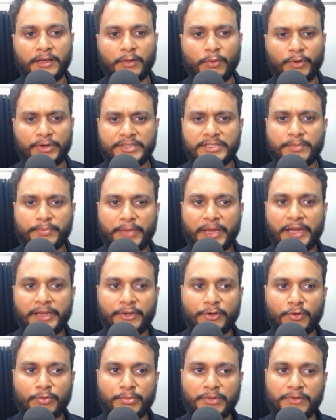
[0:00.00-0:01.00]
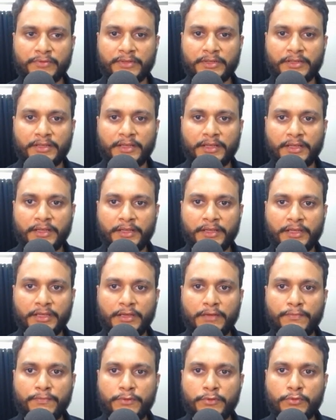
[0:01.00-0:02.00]
What is a palindrome even?
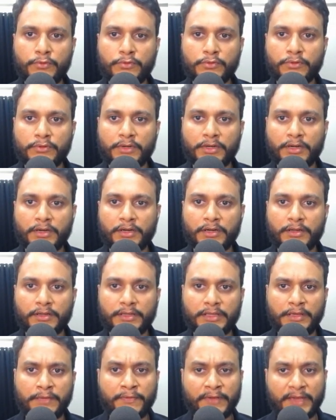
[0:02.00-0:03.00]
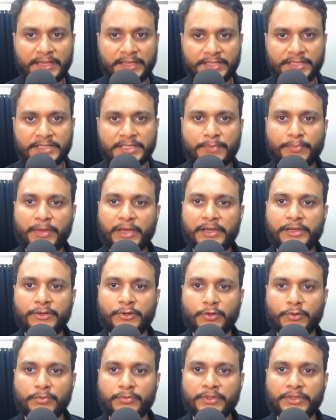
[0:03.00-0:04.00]
If you if S is a
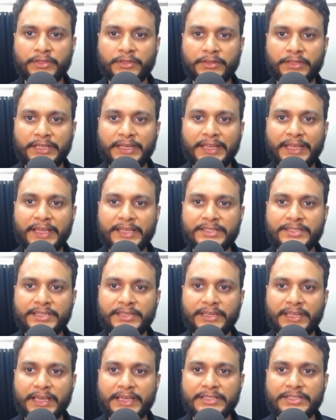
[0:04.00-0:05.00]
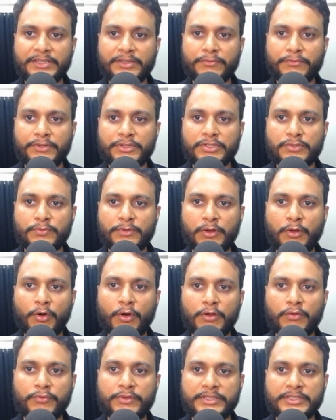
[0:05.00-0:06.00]
palindrome, then S and S reverse will
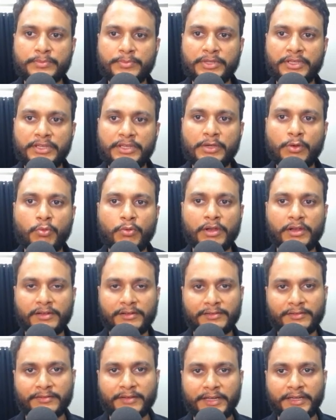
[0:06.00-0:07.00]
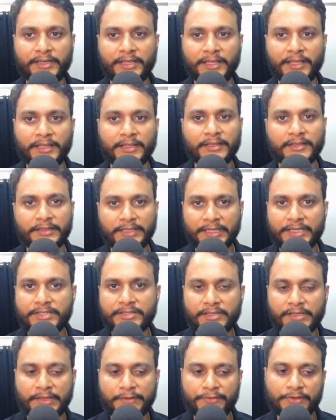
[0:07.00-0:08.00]
always be equal, right? That
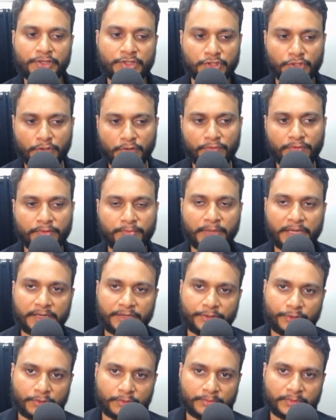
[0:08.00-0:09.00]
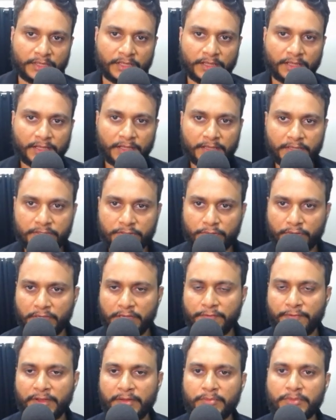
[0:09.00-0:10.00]
is the definition of a palindrome. So
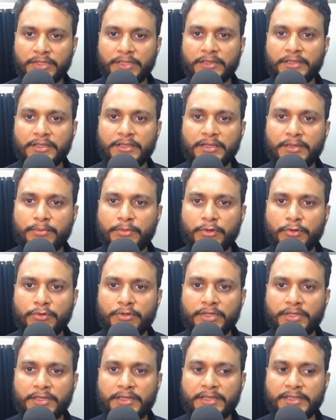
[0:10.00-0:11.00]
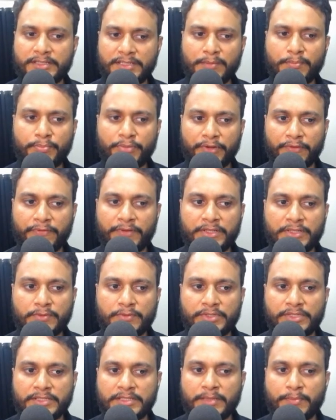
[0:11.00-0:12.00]
if I am thinking about some prefix
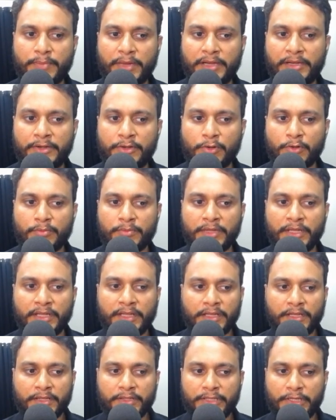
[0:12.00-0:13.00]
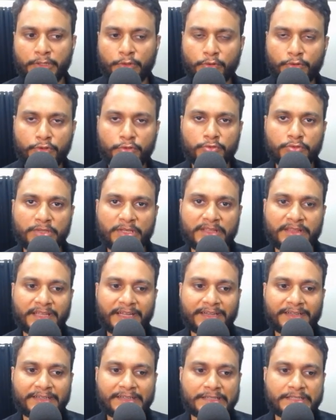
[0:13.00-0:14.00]
which is a palindrome, then don't you think
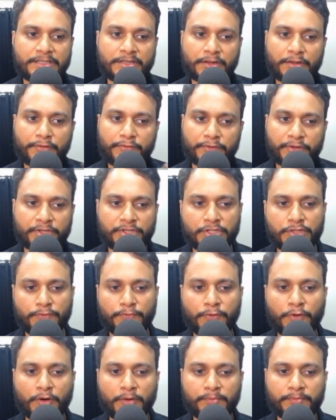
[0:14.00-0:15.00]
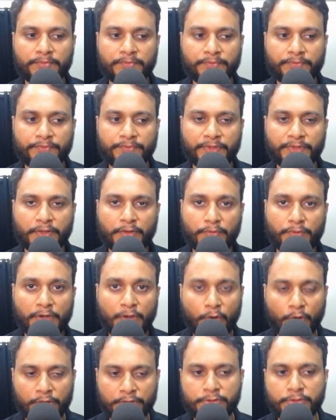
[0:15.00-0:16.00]
that its reversed form
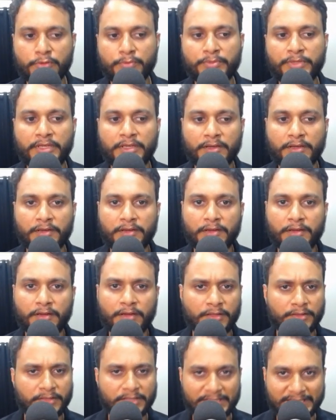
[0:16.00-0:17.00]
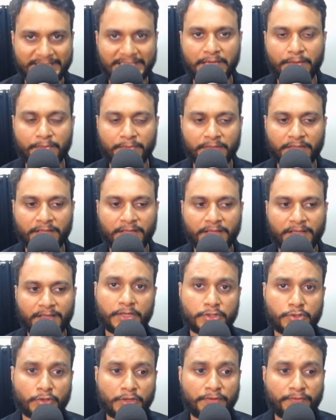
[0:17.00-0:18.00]
will also be the same?
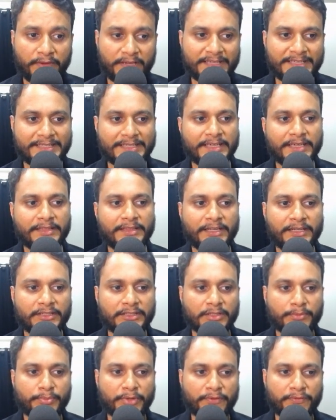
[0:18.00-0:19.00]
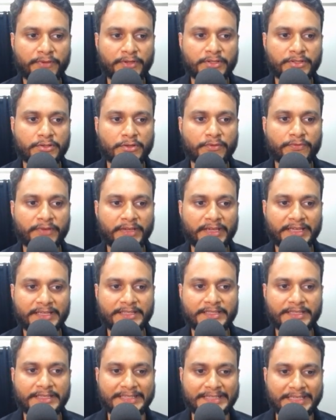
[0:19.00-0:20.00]
So if I say that the prefix of
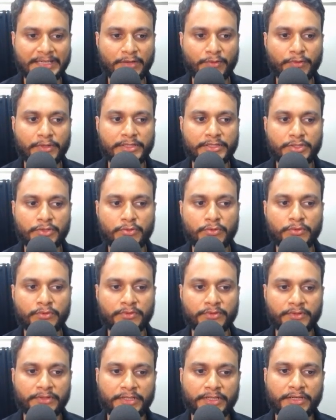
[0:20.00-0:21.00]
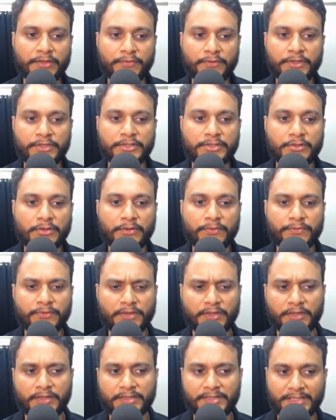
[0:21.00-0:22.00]
S is equals to the reverse of
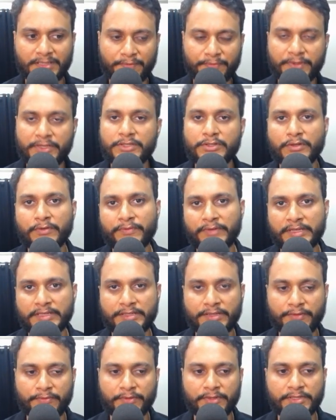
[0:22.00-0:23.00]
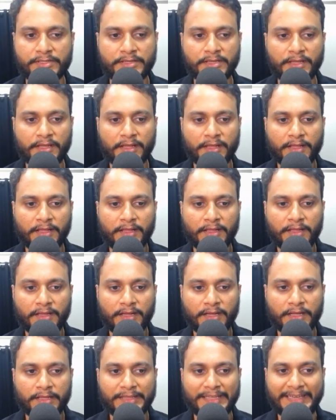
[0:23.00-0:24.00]
suffix of S reverse,
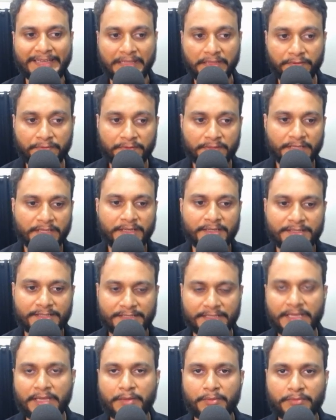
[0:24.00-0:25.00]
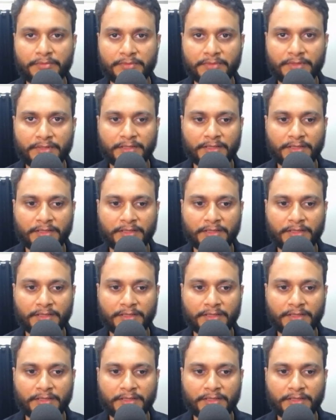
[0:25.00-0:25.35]
then if they are same,